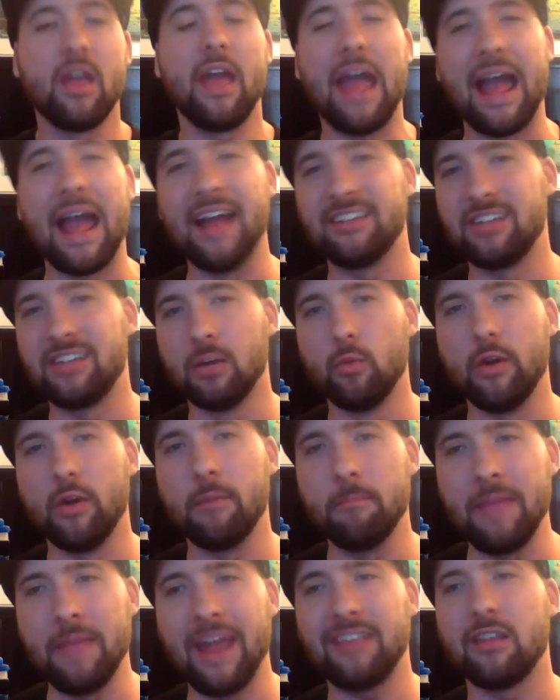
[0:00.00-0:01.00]
as it would
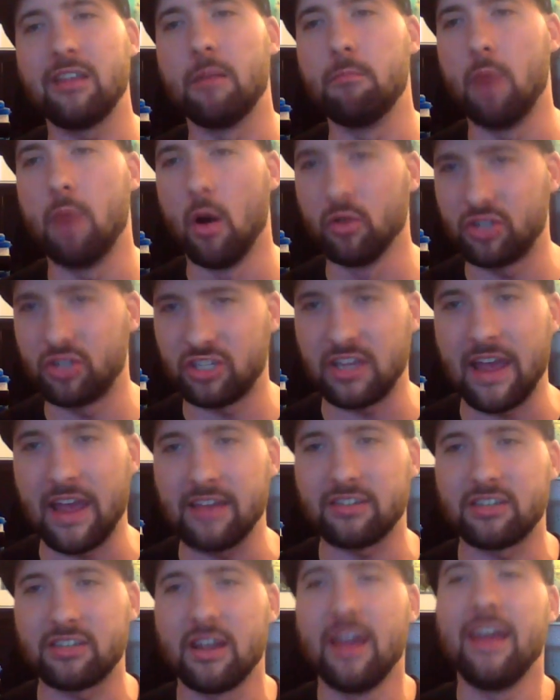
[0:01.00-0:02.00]
make the most
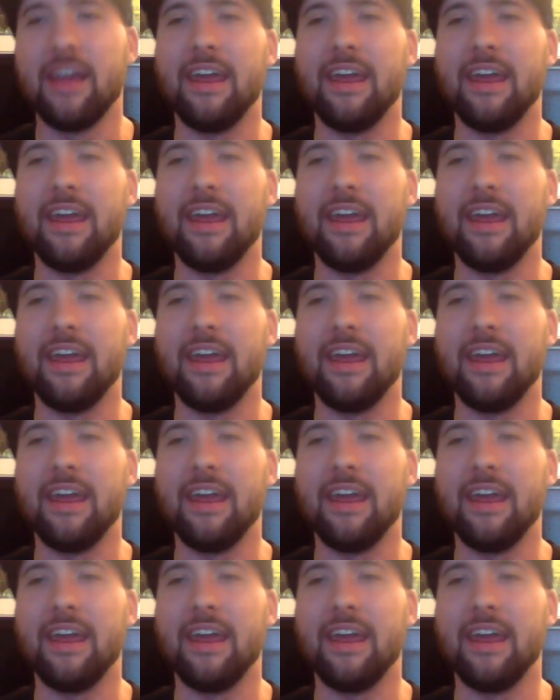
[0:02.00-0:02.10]
sense